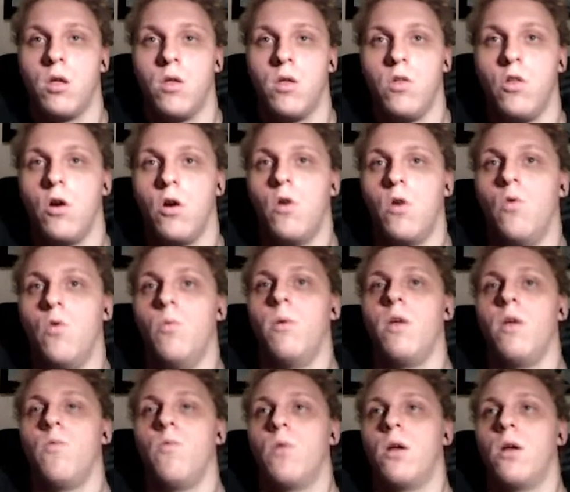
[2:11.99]
Joe
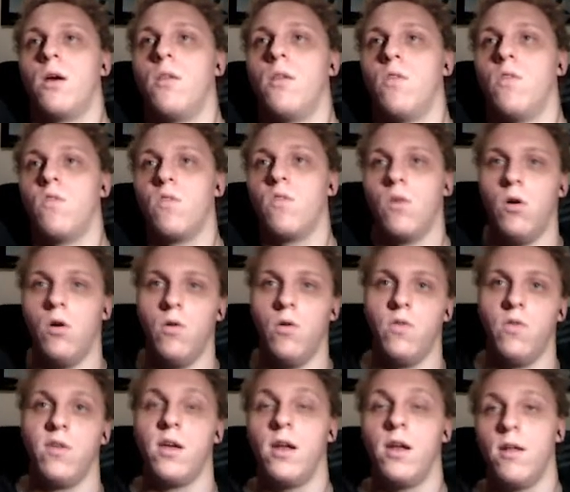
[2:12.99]
might want to install
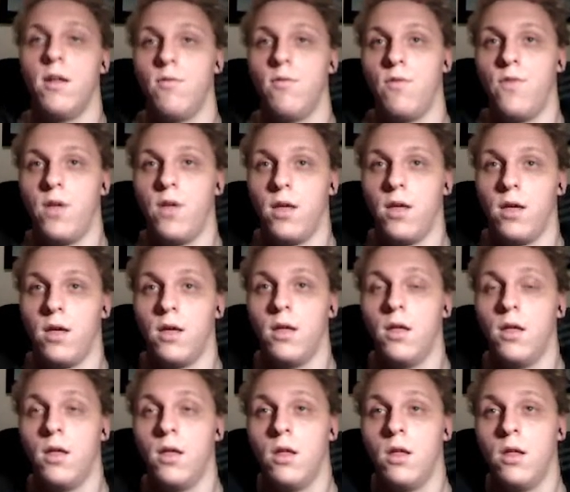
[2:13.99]
to get everything
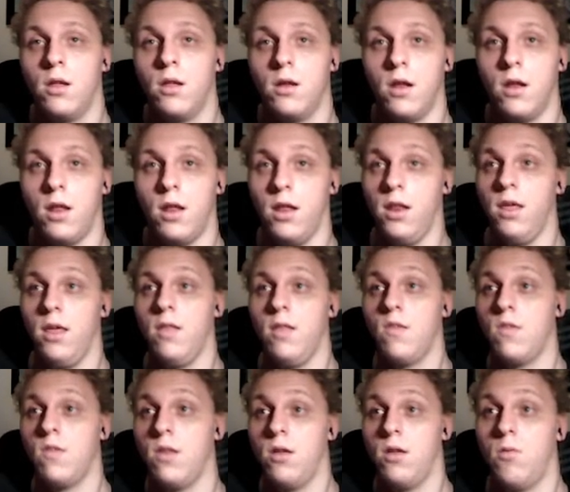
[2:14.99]
that he
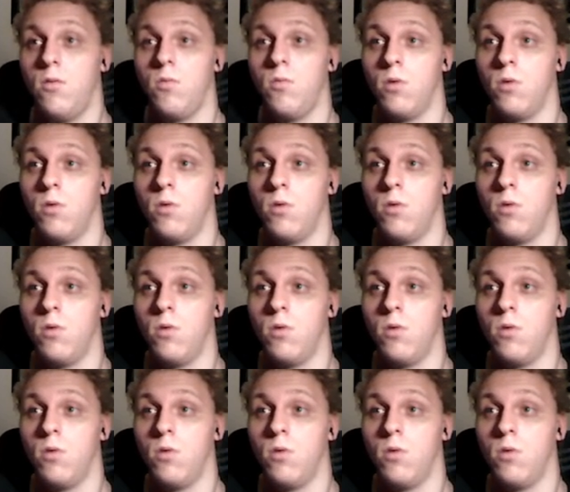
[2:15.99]
needs to do,